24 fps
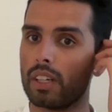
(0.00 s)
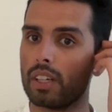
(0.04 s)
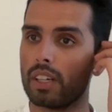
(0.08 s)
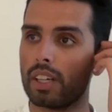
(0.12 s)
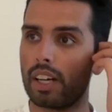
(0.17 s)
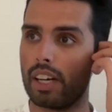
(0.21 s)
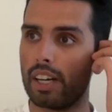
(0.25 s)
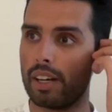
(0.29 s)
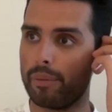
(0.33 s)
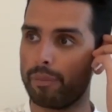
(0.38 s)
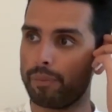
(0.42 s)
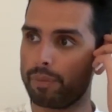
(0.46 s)

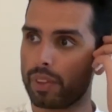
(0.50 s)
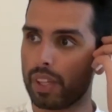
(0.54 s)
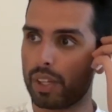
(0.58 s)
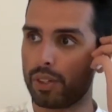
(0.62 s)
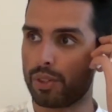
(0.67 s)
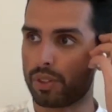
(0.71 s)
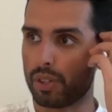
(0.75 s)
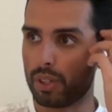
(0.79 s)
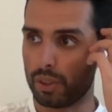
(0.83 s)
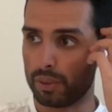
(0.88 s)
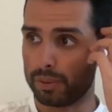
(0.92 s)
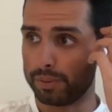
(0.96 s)

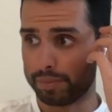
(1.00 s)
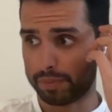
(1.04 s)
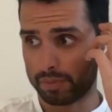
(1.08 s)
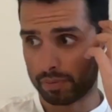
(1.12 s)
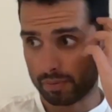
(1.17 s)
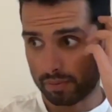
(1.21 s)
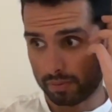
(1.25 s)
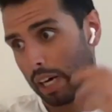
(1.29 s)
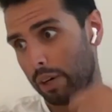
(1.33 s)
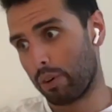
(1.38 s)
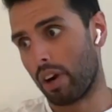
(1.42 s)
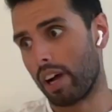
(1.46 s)
And so
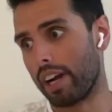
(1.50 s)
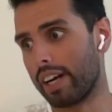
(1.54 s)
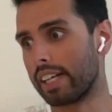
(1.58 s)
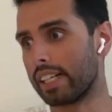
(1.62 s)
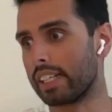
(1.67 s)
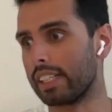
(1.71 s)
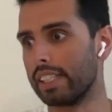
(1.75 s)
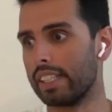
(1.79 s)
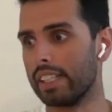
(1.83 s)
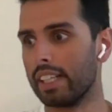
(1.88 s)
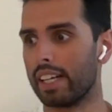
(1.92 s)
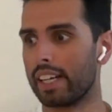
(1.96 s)

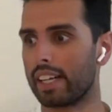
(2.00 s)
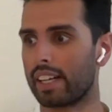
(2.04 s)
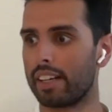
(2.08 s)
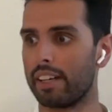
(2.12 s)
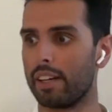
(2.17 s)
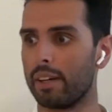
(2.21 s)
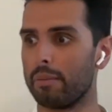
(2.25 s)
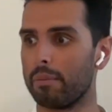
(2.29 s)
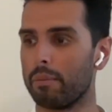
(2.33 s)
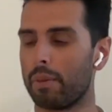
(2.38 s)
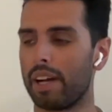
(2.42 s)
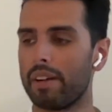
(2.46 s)
ironically, like,
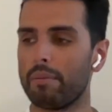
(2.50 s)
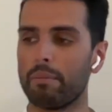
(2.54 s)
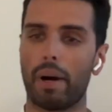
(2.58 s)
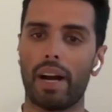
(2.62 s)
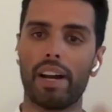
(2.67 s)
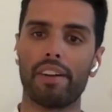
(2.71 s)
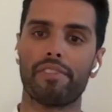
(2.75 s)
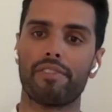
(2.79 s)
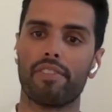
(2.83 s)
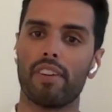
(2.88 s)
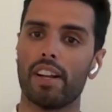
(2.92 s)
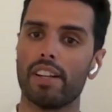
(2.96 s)
my
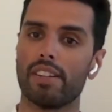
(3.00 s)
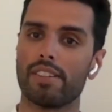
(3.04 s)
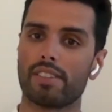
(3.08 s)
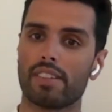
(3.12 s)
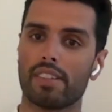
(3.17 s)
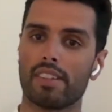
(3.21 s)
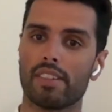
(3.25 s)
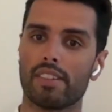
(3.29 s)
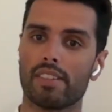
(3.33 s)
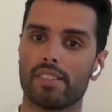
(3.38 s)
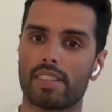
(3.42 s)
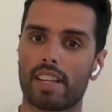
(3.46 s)
friends
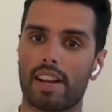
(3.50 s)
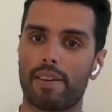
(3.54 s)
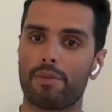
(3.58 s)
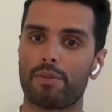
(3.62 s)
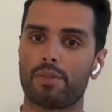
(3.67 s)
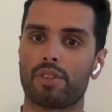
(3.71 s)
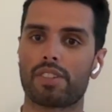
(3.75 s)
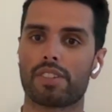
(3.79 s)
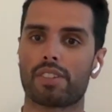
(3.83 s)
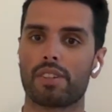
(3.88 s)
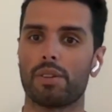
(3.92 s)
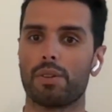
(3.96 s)
in San
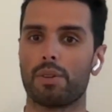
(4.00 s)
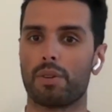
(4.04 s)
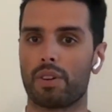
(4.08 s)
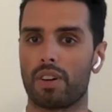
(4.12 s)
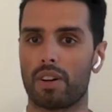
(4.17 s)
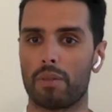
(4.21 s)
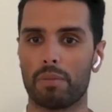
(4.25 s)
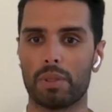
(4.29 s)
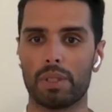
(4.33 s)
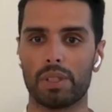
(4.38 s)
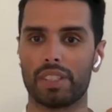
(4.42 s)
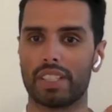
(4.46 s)
Francisco who are
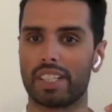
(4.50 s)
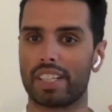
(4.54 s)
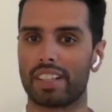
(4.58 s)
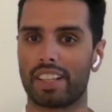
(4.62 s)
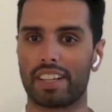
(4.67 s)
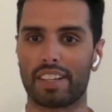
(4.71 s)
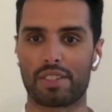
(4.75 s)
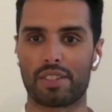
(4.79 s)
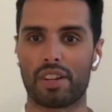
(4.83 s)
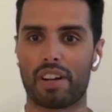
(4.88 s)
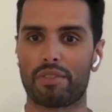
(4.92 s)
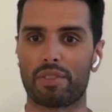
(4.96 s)
building
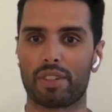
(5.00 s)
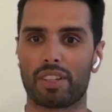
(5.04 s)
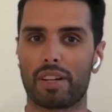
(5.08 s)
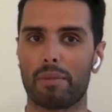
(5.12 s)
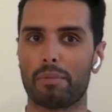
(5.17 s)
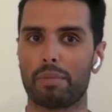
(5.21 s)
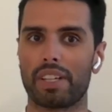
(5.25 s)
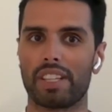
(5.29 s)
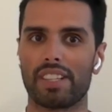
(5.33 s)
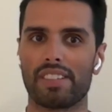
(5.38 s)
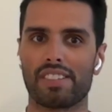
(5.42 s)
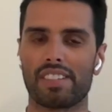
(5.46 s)
like software
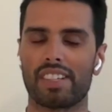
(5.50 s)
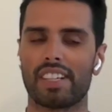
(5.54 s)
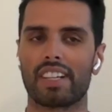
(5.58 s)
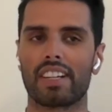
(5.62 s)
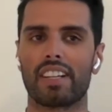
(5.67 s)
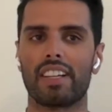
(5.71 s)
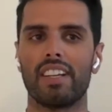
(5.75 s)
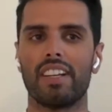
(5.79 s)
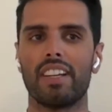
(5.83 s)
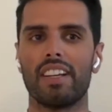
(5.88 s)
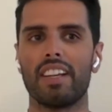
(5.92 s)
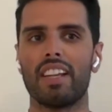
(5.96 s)
companies, like
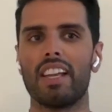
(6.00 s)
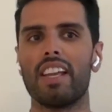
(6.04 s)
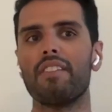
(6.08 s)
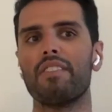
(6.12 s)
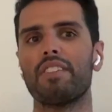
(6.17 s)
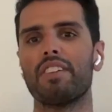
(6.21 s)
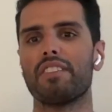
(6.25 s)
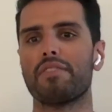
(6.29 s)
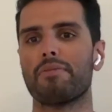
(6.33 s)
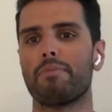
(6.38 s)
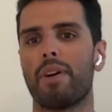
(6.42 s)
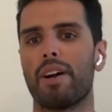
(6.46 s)

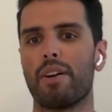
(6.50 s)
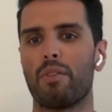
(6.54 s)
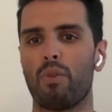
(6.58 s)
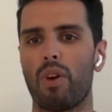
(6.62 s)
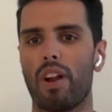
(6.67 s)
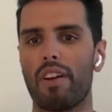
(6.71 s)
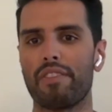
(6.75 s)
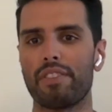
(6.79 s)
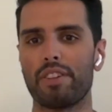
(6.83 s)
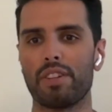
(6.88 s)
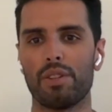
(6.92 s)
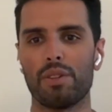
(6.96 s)
even if my
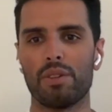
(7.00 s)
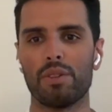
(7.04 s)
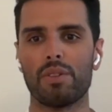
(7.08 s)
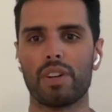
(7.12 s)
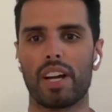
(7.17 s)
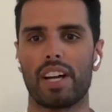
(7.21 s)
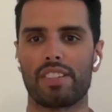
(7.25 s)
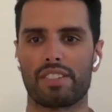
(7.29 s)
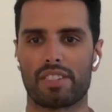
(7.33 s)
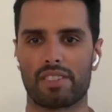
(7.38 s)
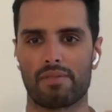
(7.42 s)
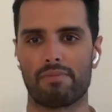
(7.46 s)
revenue
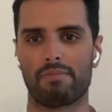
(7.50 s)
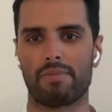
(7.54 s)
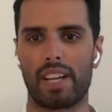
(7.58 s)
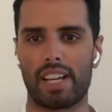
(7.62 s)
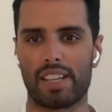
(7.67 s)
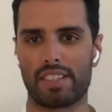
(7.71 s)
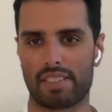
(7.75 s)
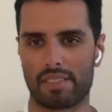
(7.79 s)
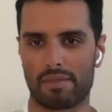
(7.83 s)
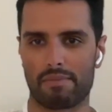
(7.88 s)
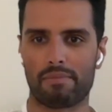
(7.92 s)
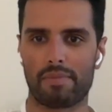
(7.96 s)
as an
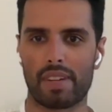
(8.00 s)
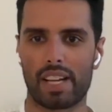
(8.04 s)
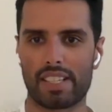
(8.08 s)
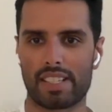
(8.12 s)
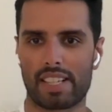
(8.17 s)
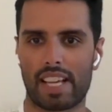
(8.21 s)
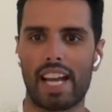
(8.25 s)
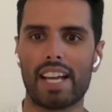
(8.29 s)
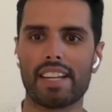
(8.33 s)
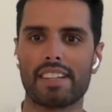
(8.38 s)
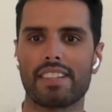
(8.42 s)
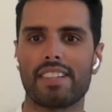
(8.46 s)

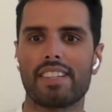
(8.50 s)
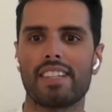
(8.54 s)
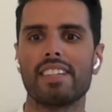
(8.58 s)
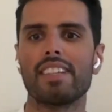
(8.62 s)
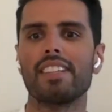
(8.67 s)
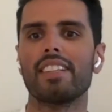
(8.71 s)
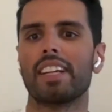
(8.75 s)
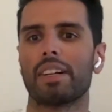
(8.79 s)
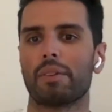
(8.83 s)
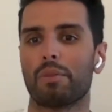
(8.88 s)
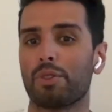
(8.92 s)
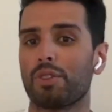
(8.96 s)
entity,
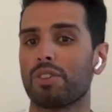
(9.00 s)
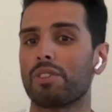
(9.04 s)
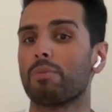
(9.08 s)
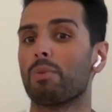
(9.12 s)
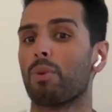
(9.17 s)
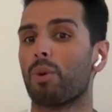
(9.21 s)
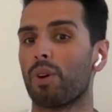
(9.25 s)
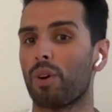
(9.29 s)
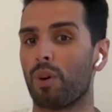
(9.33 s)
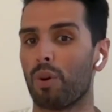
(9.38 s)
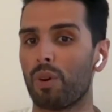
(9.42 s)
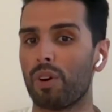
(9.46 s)
like, which is
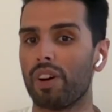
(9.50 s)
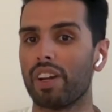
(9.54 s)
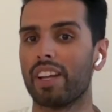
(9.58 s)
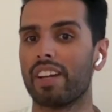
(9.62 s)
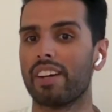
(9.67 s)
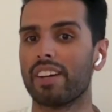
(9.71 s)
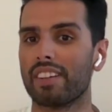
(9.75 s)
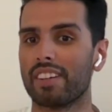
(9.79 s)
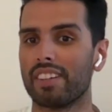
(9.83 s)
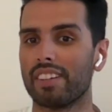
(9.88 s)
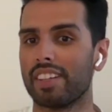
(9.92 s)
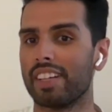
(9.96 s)
more
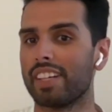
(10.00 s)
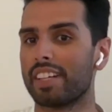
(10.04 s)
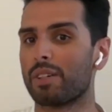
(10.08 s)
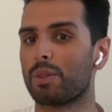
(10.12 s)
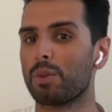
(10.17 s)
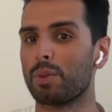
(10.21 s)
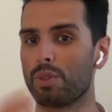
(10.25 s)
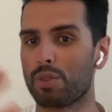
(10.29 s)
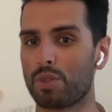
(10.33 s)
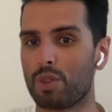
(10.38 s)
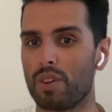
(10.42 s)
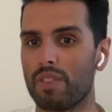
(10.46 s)
oriented like
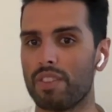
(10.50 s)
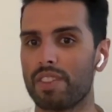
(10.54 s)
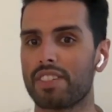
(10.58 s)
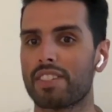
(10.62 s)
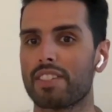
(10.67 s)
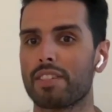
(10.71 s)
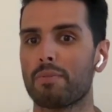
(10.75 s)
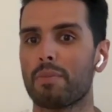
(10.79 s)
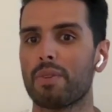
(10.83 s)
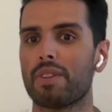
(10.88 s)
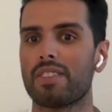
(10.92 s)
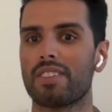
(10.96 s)
to a
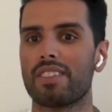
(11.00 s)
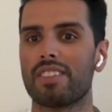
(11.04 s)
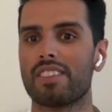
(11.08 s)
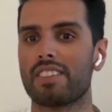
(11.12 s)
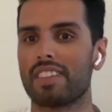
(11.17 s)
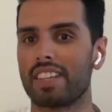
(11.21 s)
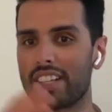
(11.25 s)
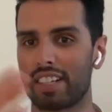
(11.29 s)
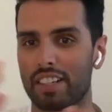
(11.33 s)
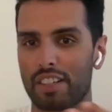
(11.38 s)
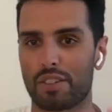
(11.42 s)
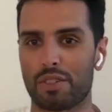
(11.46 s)
services business,
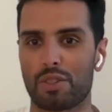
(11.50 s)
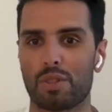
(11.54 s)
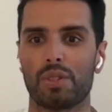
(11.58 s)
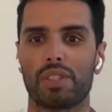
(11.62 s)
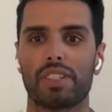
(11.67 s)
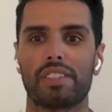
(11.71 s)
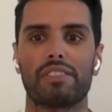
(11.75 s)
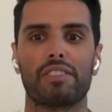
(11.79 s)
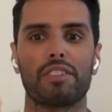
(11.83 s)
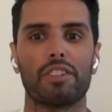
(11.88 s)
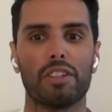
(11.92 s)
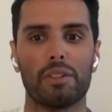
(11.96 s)
like a
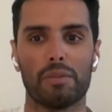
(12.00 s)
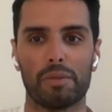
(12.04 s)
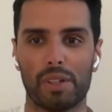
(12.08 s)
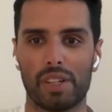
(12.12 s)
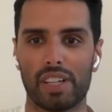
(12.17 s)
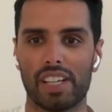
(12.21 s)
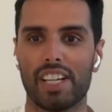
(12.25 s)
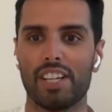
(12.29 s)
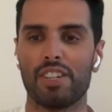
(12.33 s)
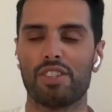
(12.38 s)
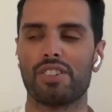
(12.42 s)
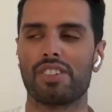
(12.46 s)
consulting firm or
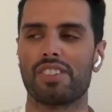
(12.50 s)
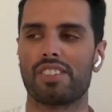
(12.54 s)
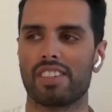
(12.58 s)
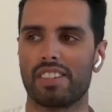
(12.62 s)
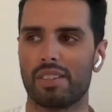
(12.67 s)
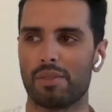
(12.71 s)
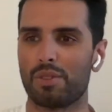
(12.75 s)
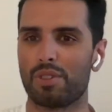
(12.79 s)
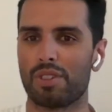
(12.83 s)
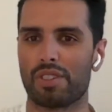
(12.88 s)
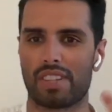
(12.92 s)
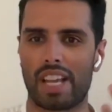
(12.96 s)
an agency,
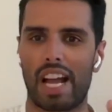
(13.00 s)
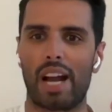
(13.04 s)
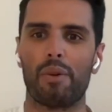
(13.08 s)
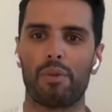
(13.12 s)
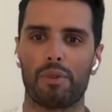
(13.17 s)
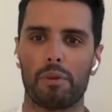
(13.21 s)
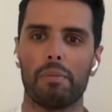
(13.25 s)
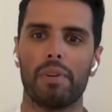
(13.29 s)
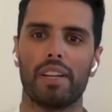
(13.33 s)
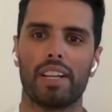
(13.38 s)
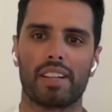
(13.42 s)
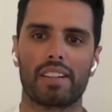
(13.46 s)
which is how we
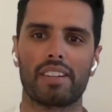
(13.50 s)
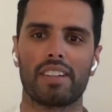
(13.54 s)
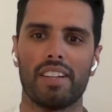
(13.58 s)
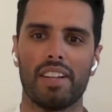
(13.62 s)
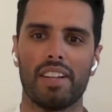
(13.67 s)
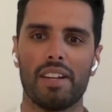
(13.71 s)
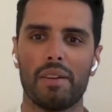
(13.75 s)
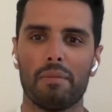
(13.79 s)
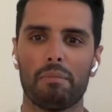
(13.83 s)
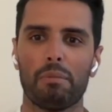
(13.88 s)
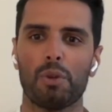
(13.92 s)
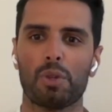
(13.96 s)
make
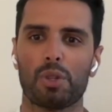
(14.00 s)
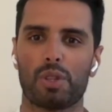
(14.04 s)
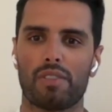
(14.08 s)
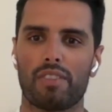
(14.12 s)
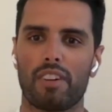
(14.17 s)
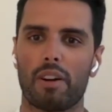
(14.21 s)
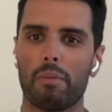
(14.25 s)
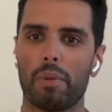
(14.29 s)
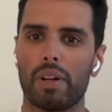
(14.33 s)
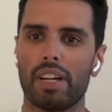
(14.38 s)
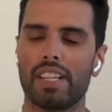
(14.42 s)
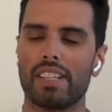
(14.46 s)
most of
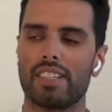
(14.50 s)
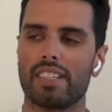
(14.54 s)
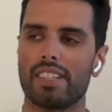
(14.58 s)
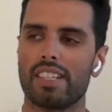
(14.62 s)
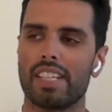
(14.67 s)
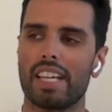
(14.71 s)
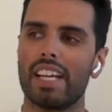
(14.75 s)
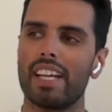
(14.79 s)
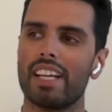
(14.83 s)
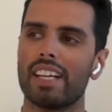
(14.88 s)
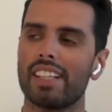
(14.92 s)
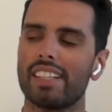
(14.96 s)
our money
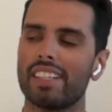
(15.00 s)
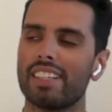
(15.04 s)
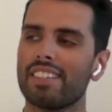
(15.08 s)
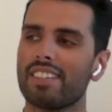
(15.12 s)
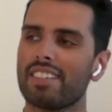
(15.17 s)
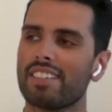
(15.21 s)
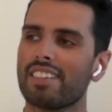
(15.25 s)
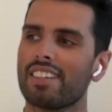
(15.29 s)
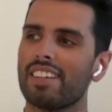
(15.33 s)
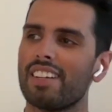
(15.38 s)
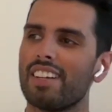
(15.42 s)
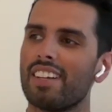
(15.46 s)
today, at
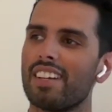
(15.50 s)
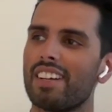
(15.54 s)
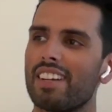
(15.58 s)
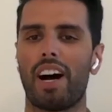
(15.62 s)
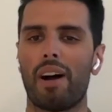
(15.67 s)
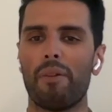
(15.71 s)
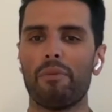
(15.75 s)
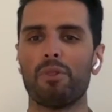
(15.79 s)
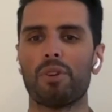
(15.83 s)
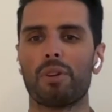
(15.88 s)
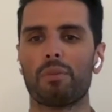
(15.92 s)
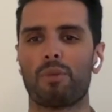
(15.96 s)
least,
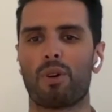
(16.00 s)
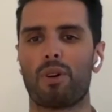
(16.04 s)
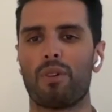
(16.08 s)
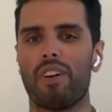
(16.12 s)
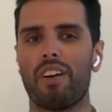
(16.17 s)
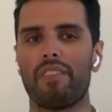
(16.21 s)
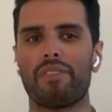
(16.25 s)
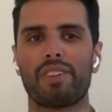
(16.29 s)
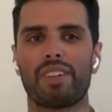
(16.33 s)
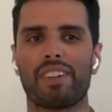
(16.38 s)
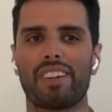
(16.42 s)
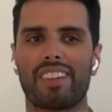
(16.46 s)
I'm doing more
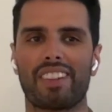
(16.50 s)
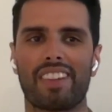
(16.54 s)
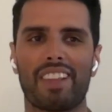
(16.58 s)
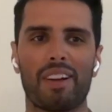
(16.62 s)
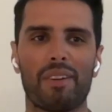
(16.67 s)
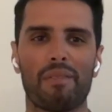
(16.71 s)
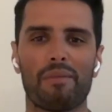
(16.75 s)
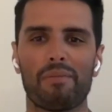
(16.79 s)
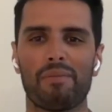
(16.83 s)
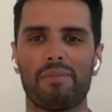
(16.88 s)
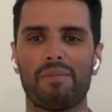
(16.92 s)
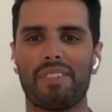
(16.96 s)
revenue than
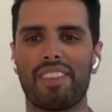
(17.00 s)
them.